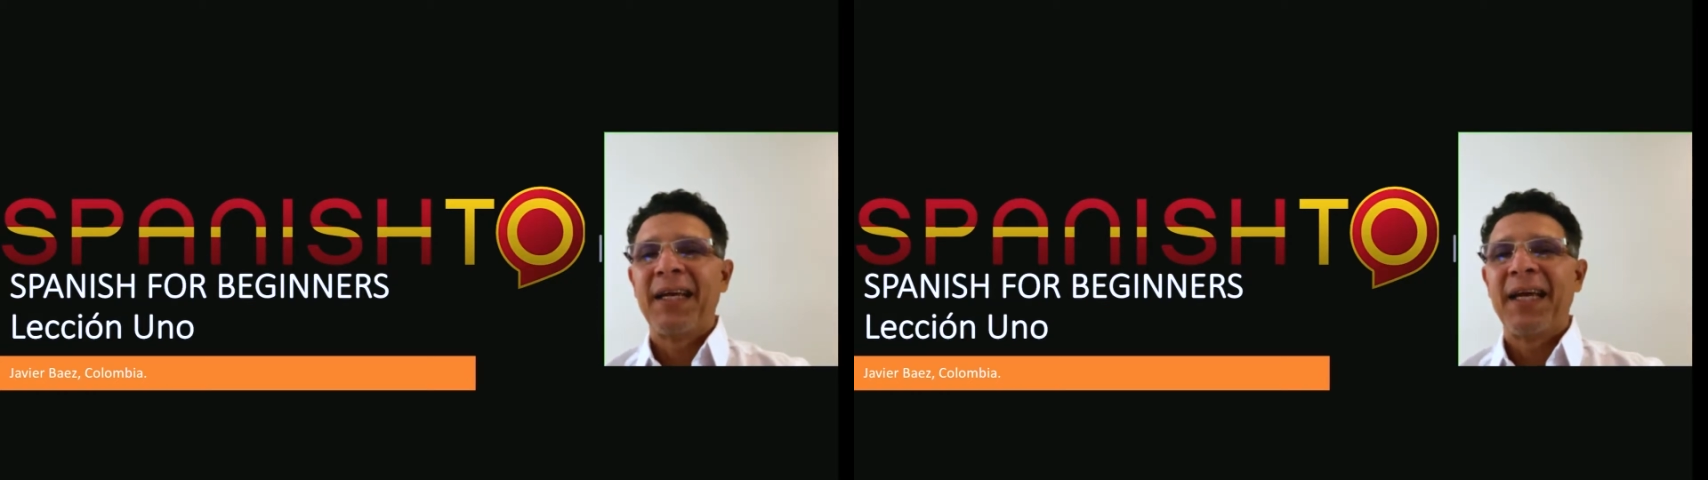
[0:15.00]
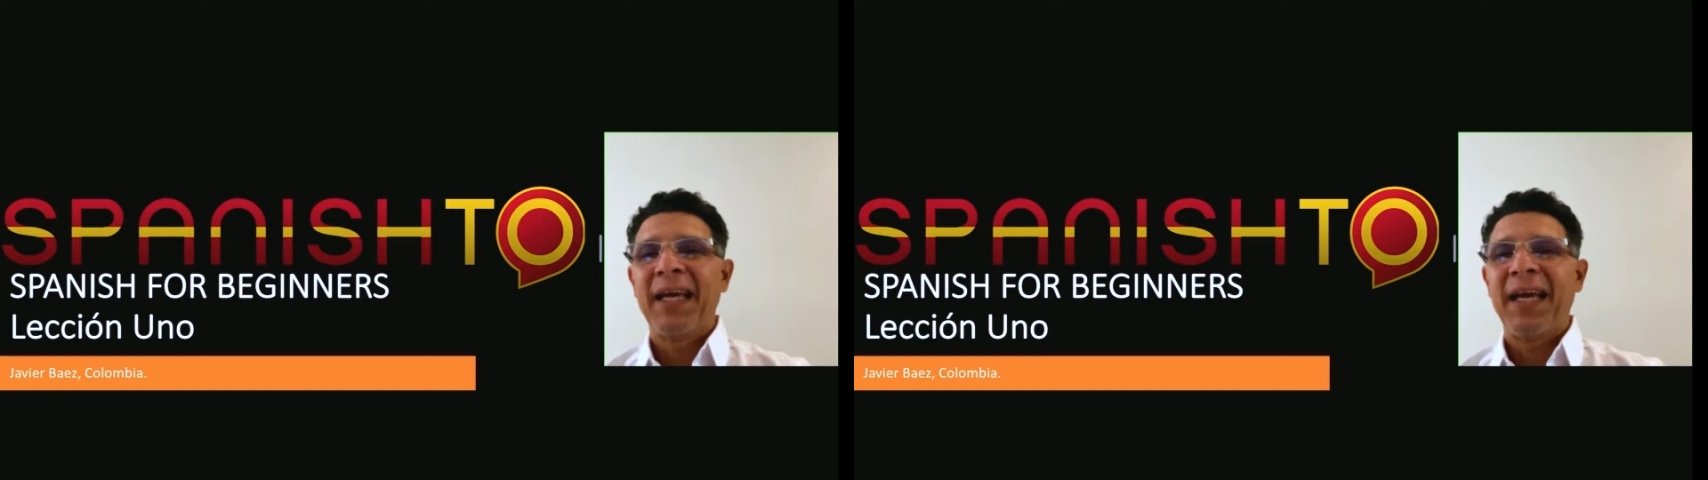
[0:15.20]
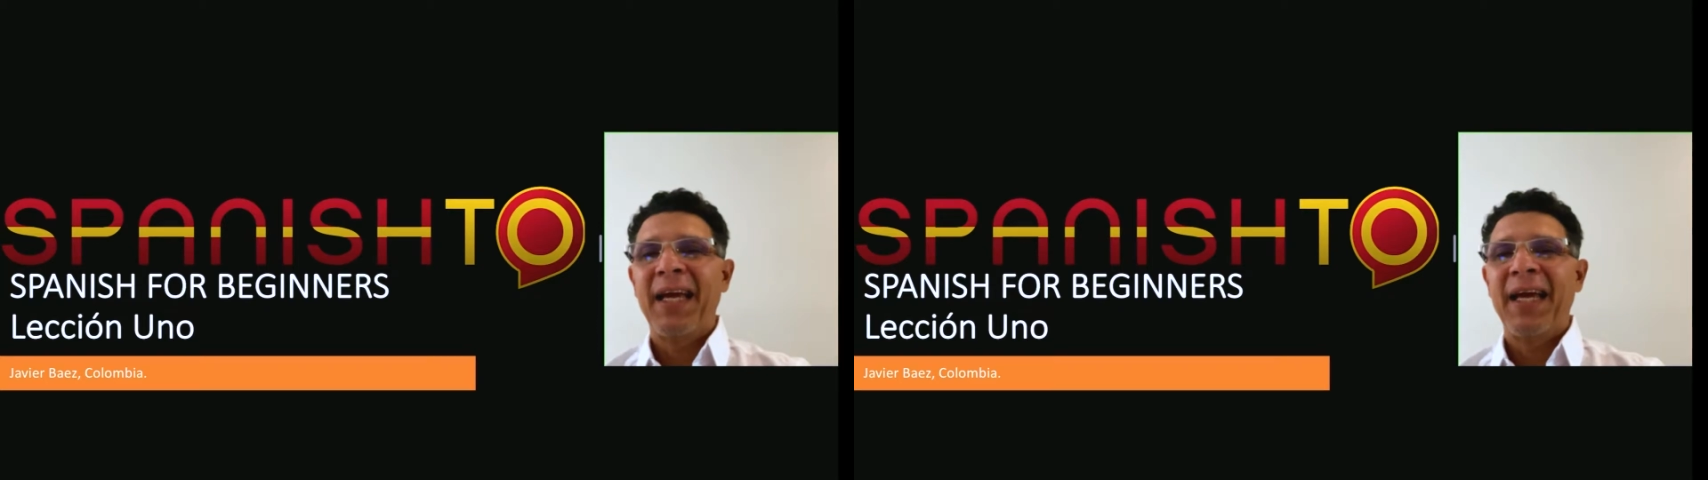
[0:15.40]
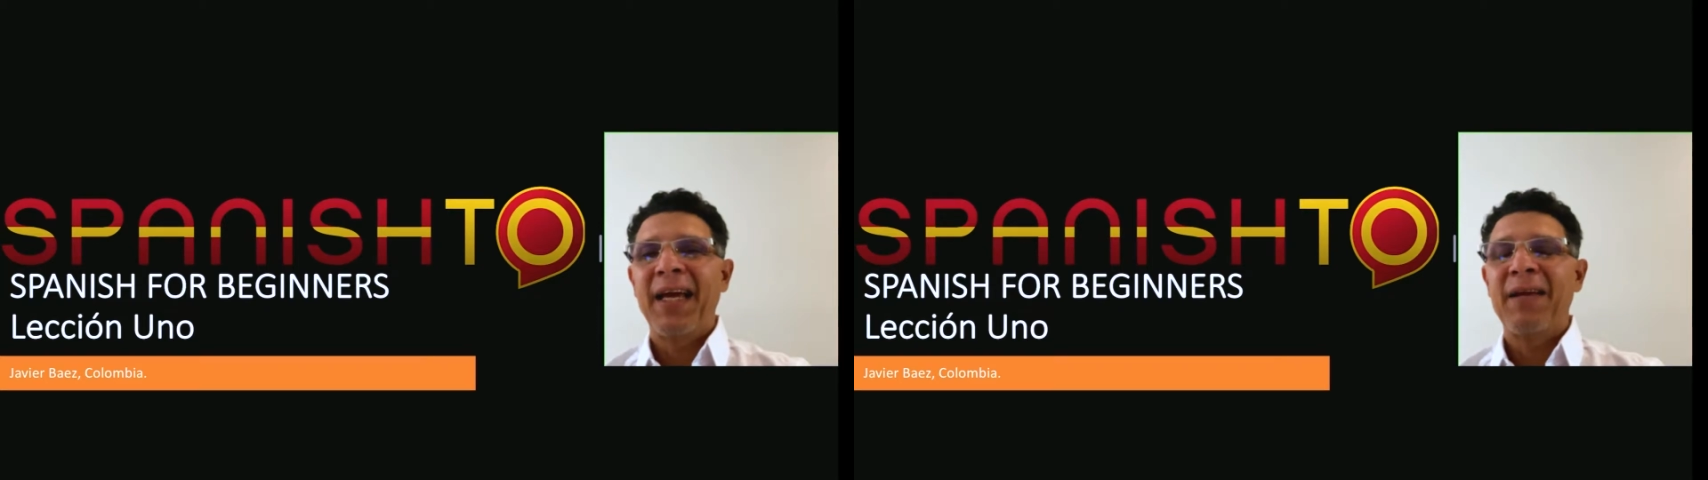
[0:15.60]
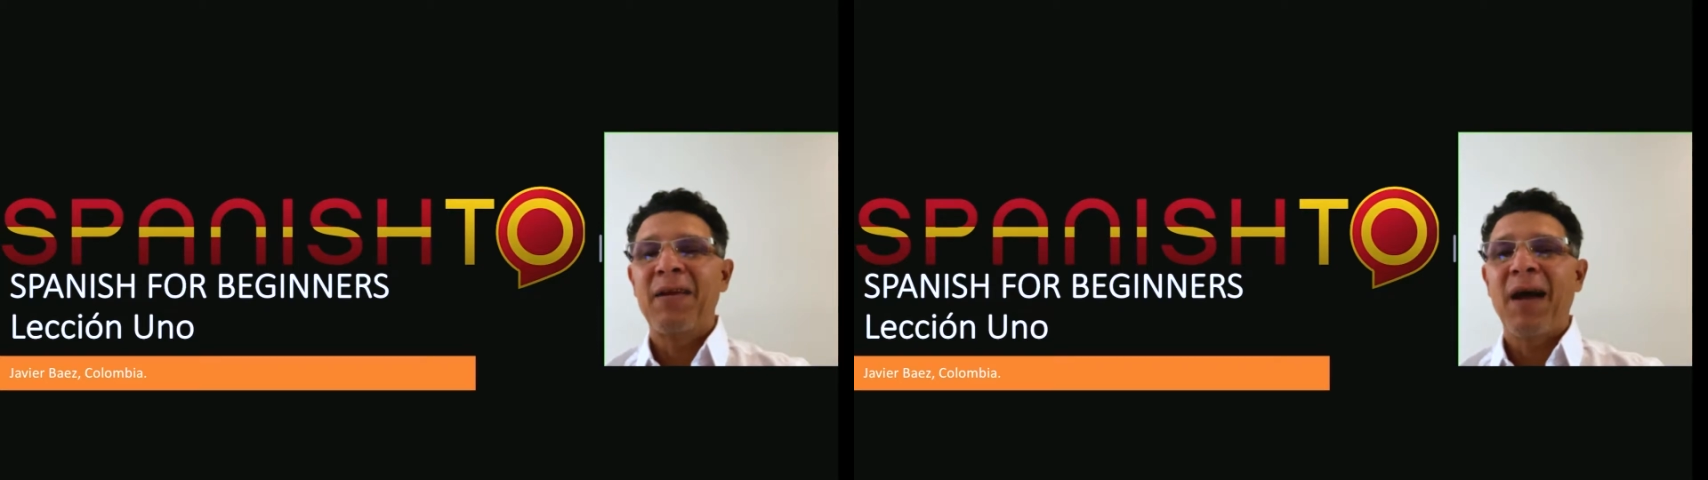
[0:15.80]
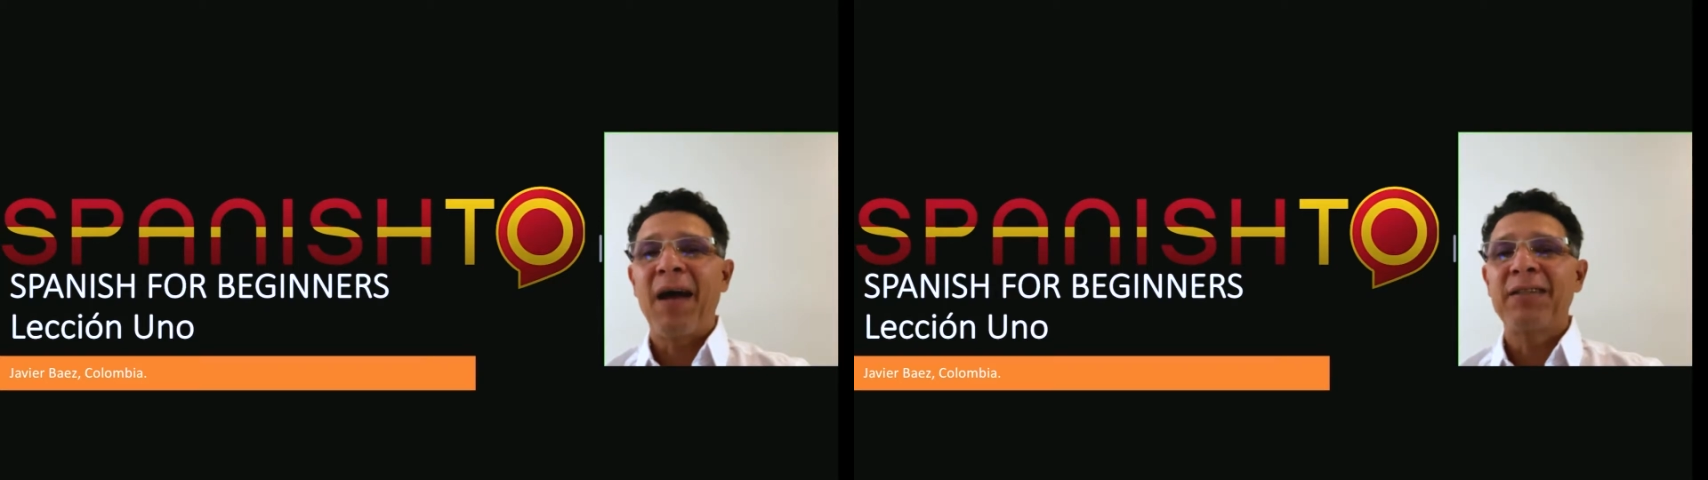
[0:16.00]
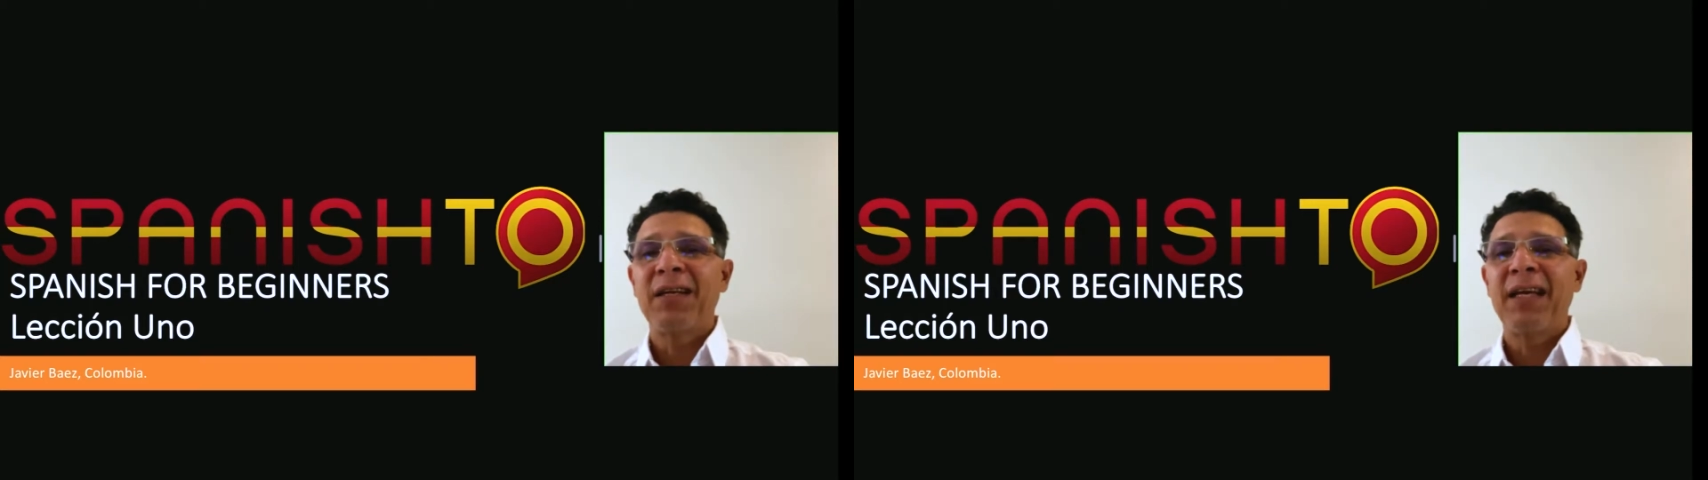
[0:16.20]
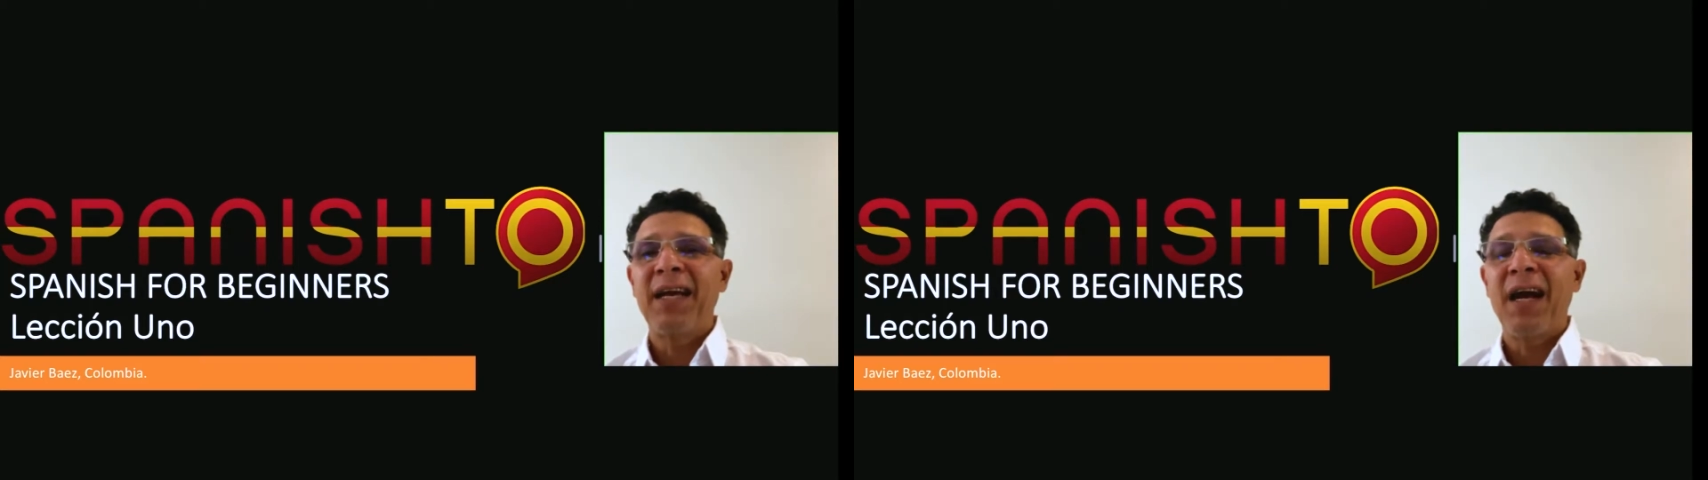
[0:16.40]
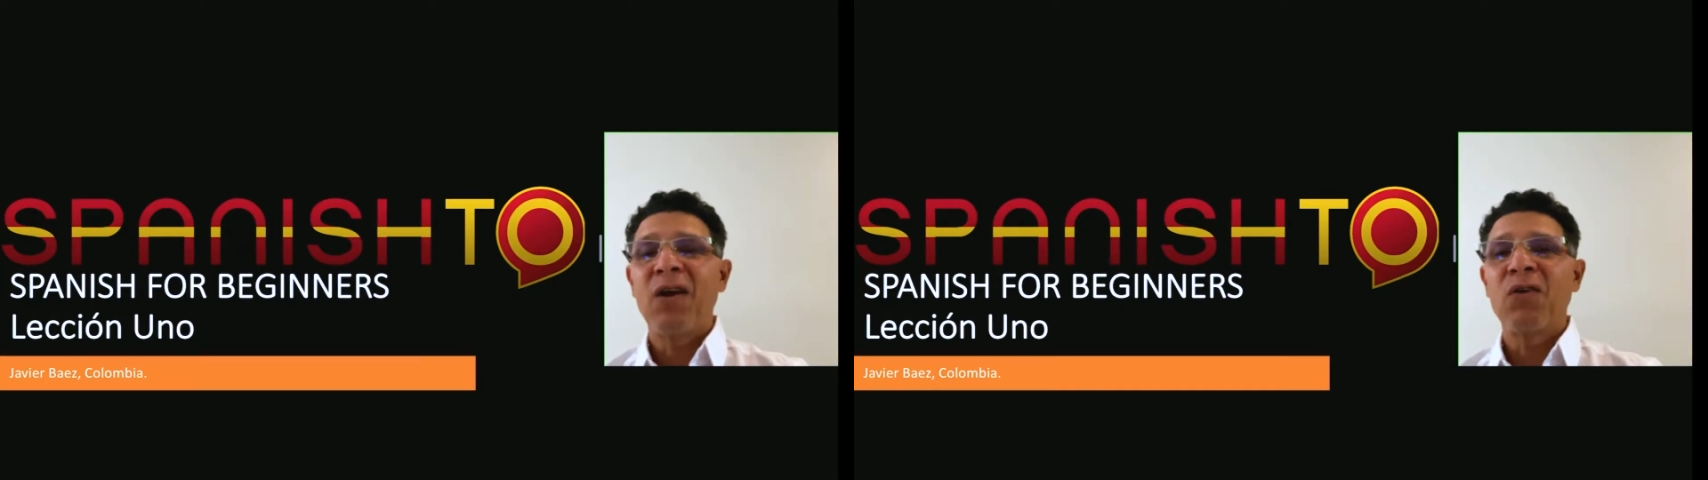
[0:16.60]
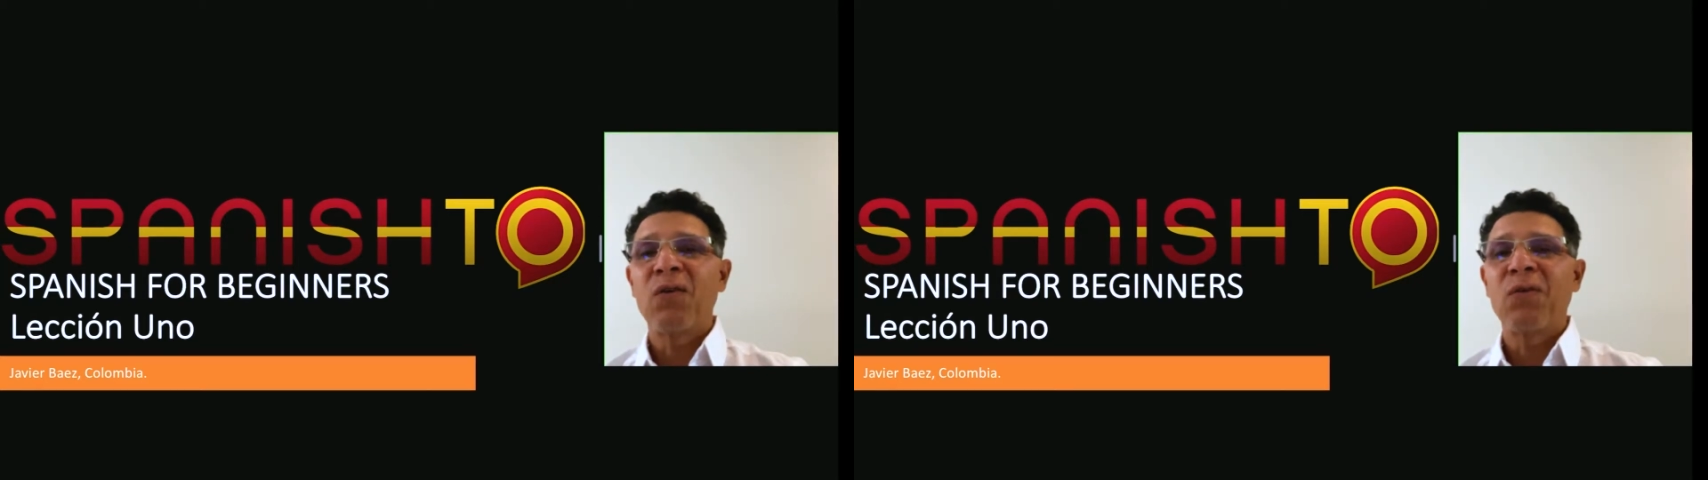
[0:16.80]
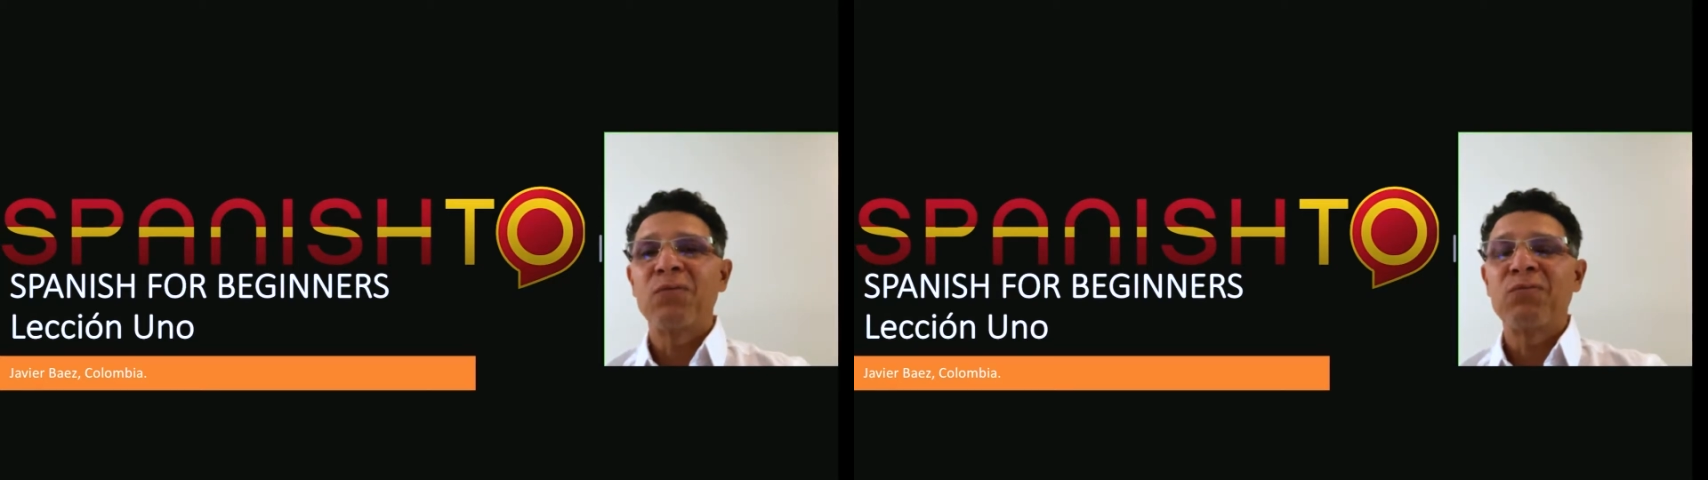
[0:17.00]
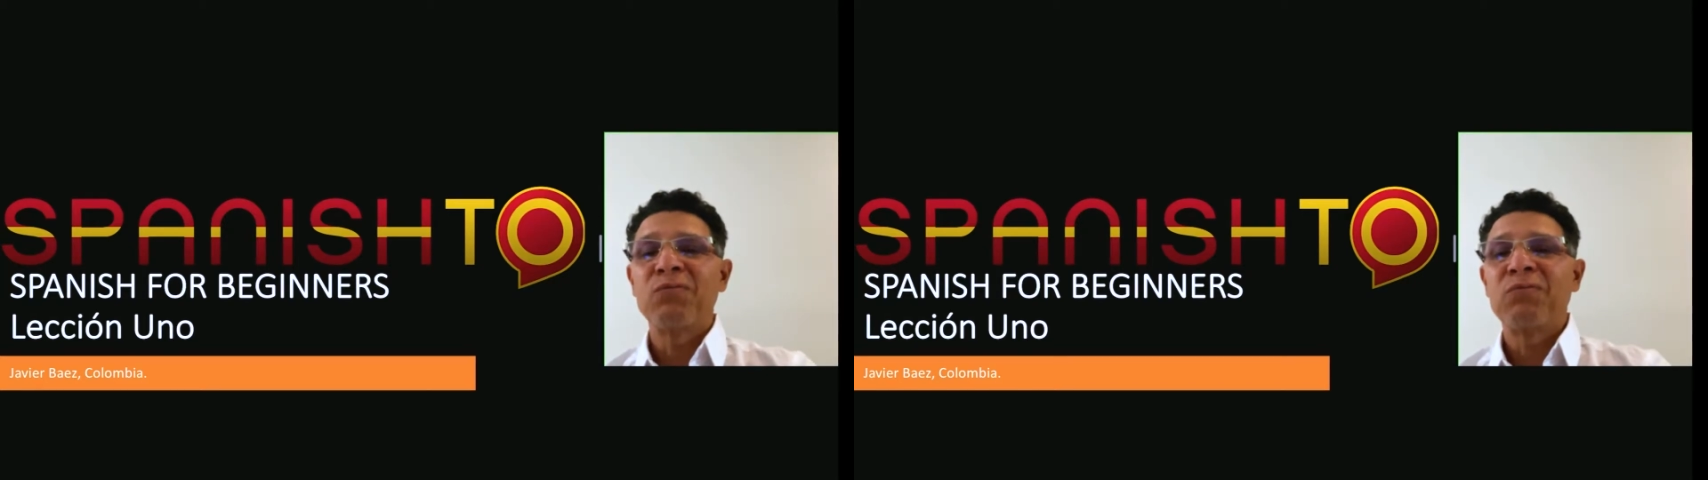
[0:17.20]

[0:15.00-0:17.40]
And actually, I'm going to